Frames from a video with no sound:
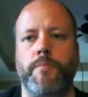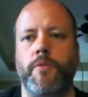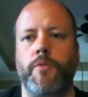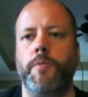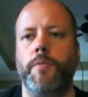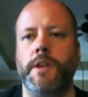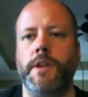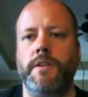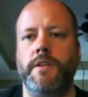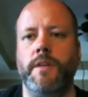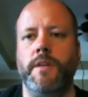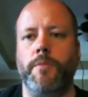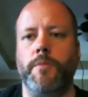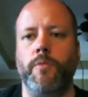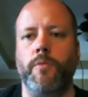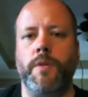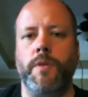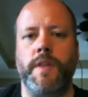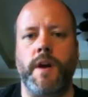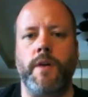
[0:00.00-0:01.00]
probe any
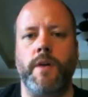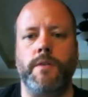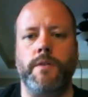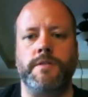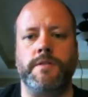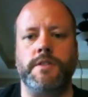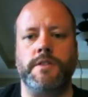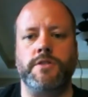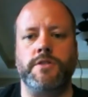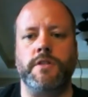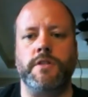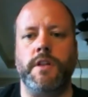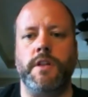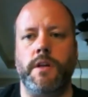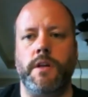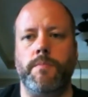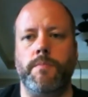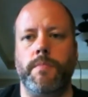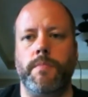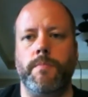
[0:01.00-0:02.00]
deeper without
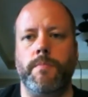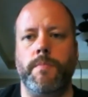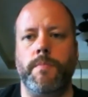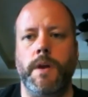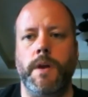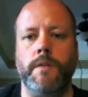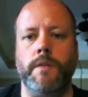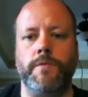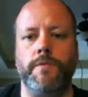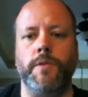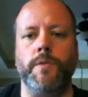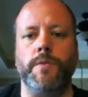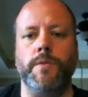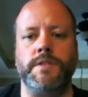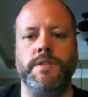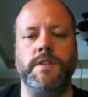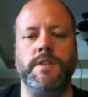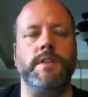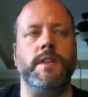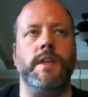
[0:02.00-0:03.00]
essentially
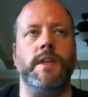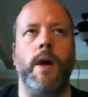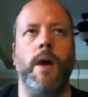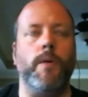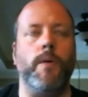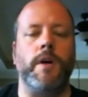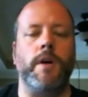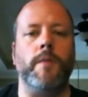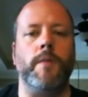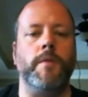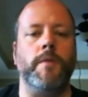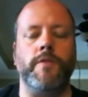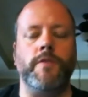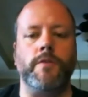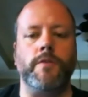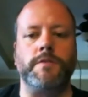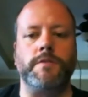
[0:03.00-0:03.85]
influencing the outcome of your